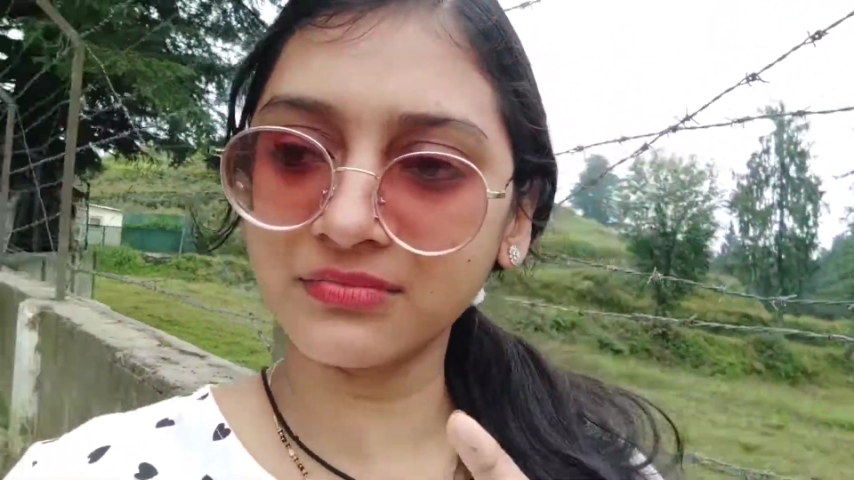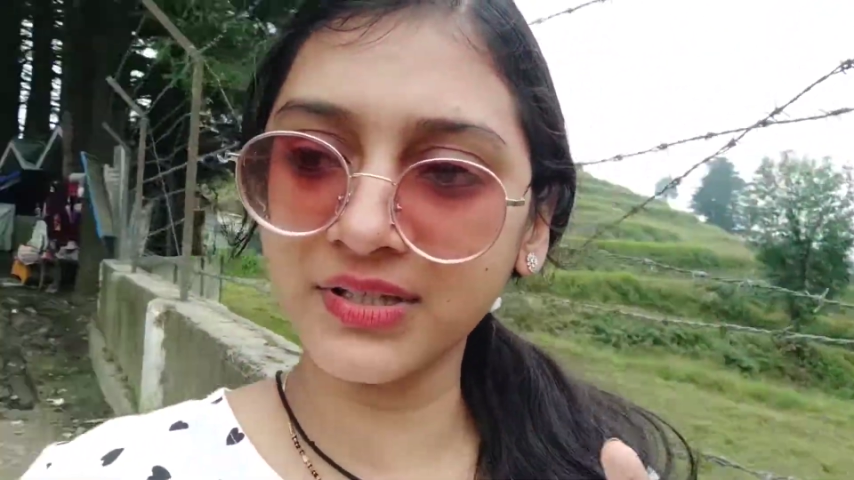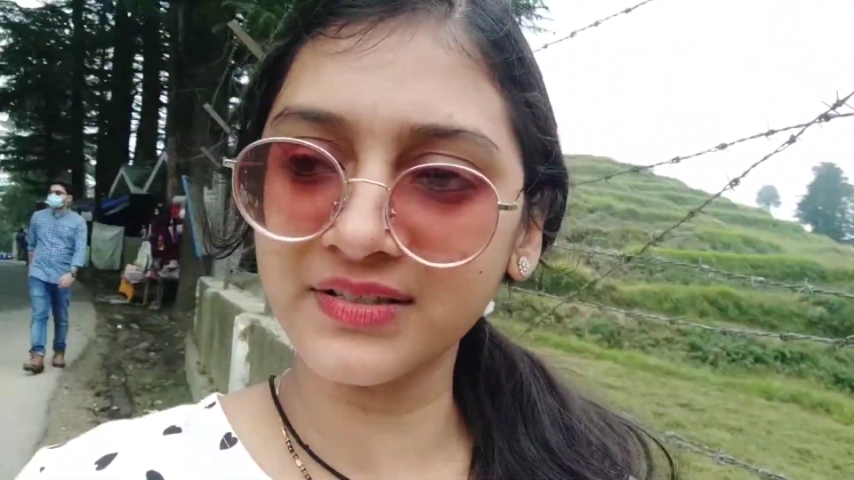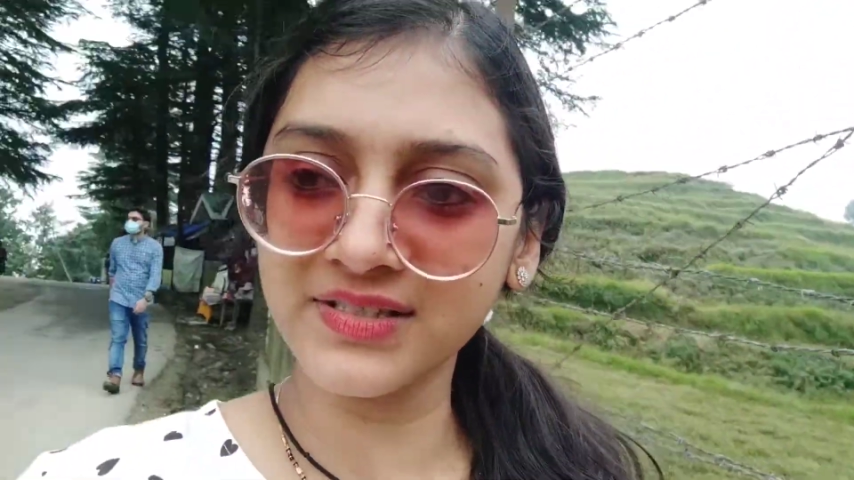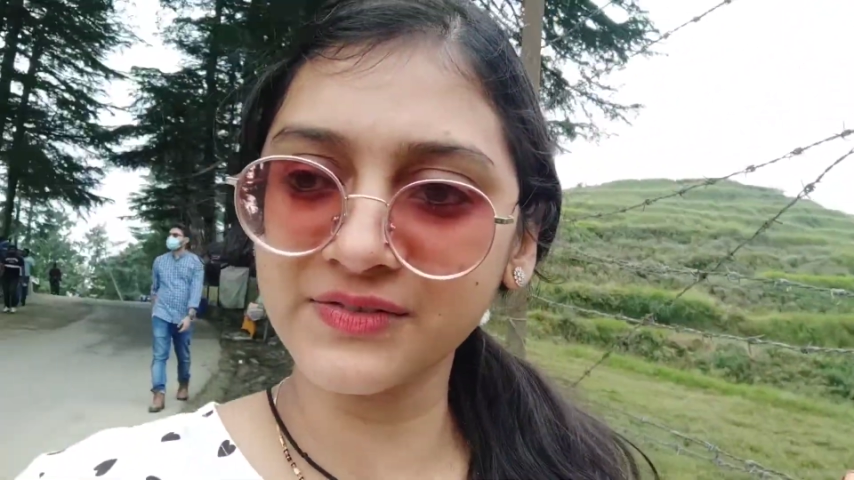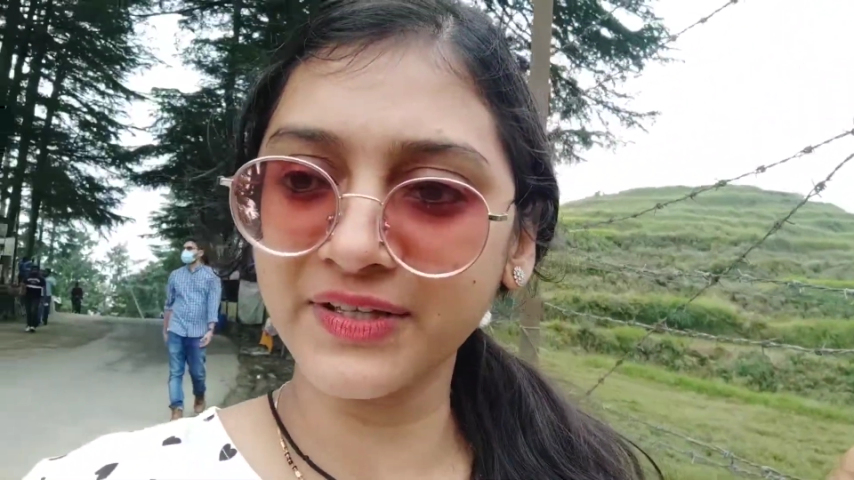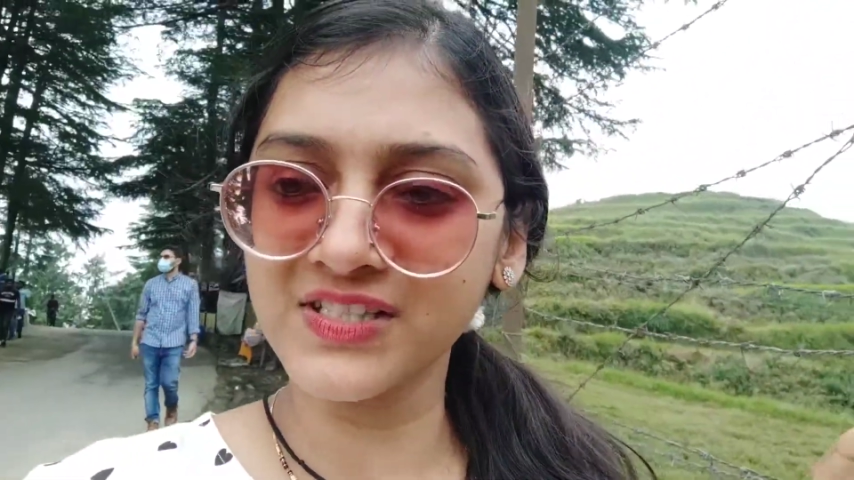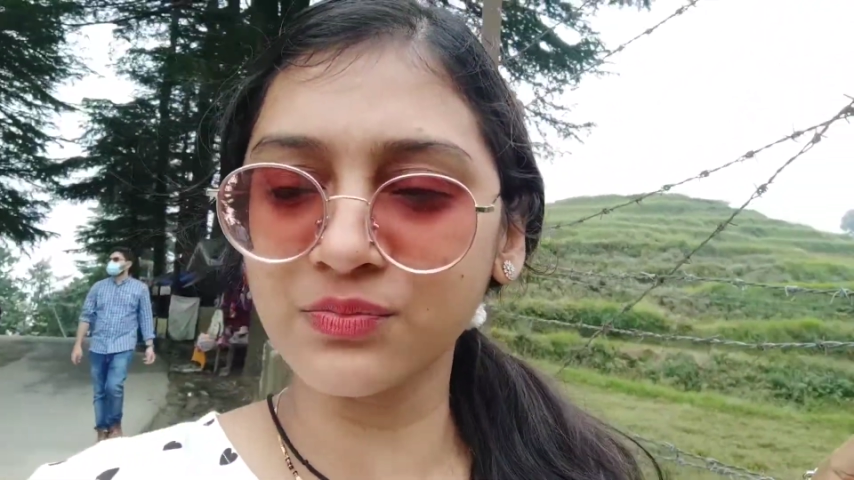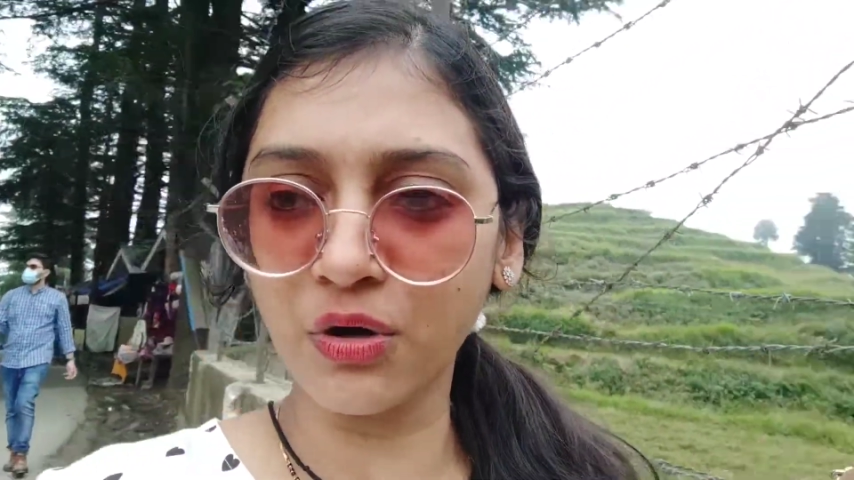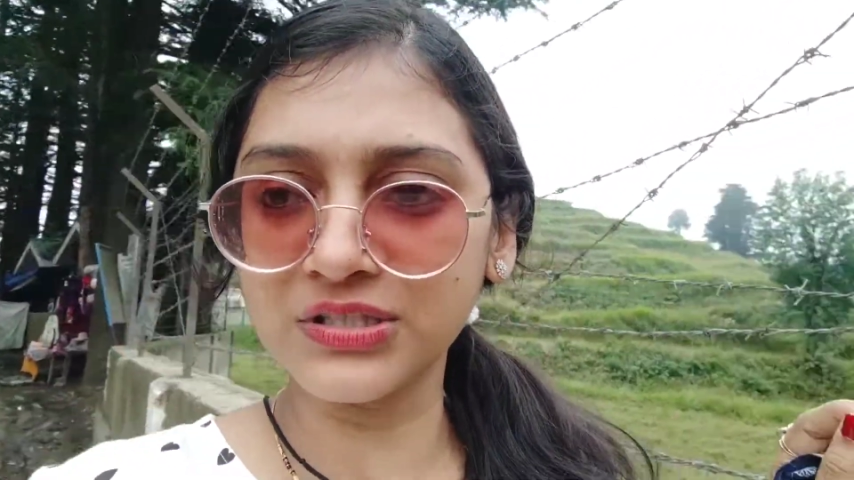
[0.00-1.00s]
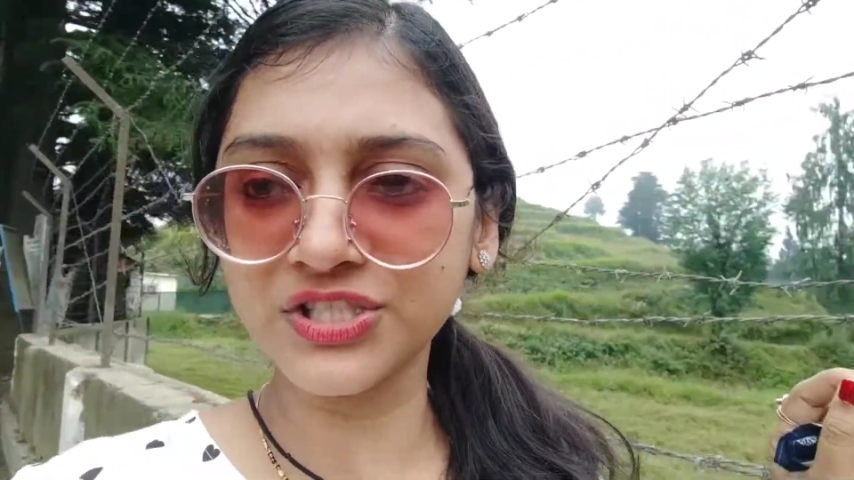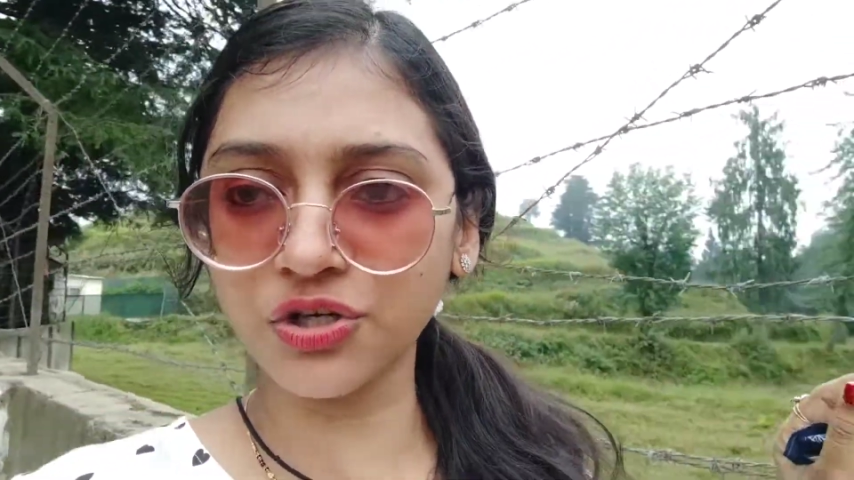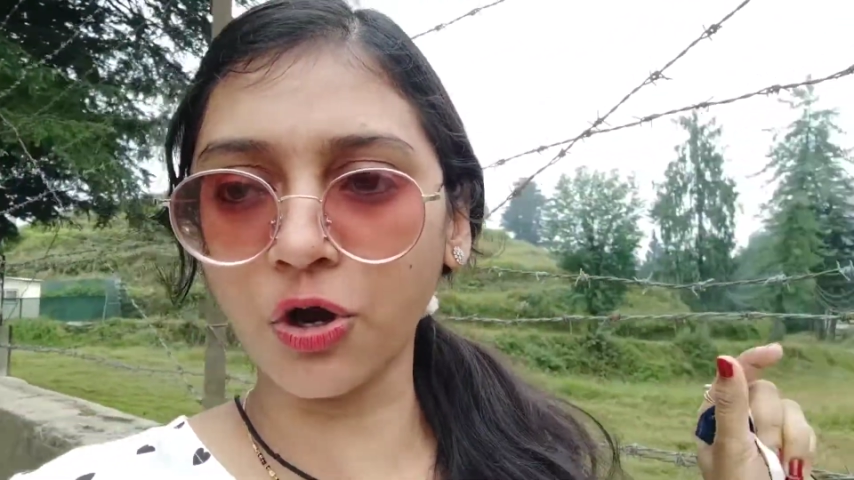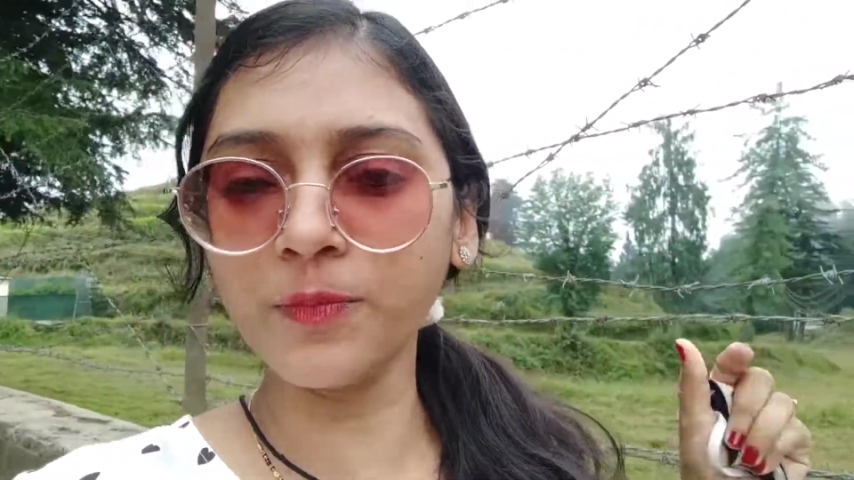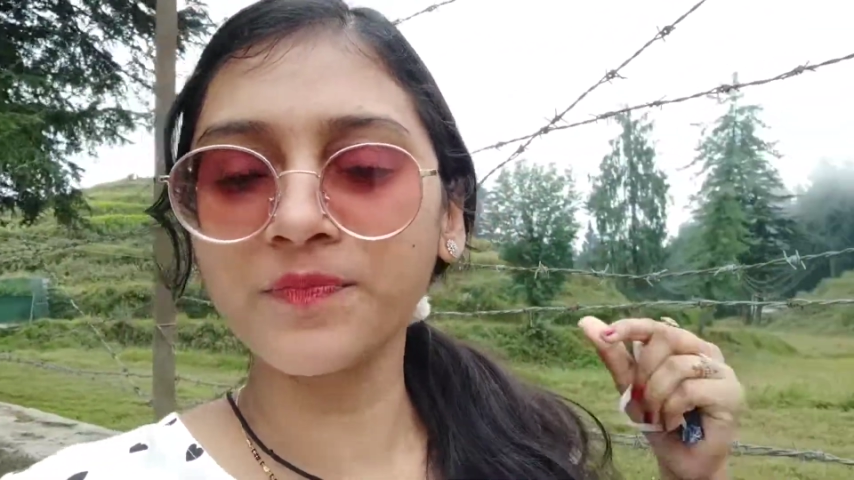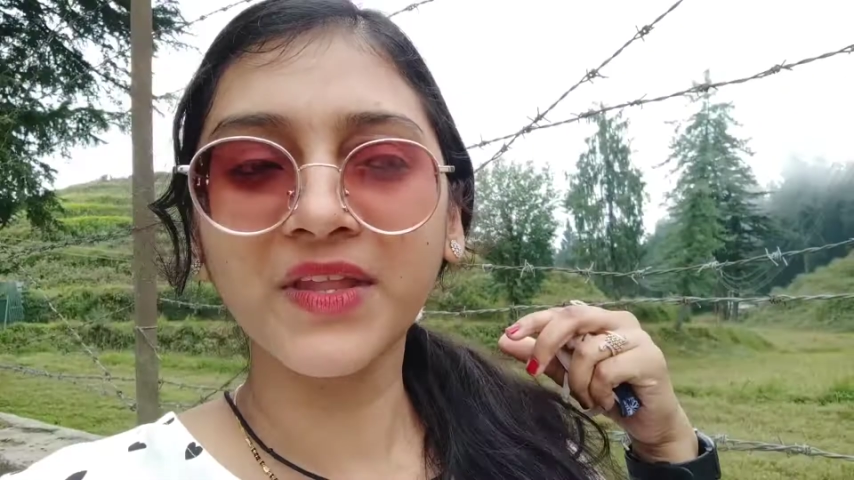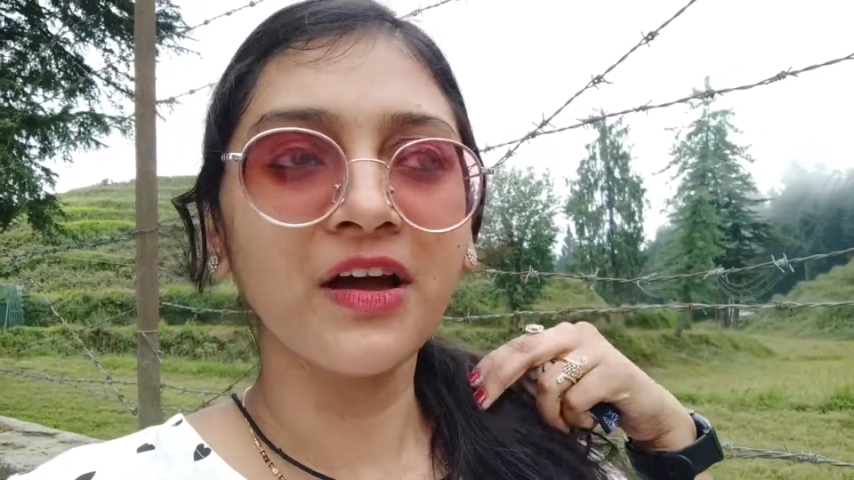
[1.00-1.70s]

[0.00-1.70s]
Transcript: there is a very small shop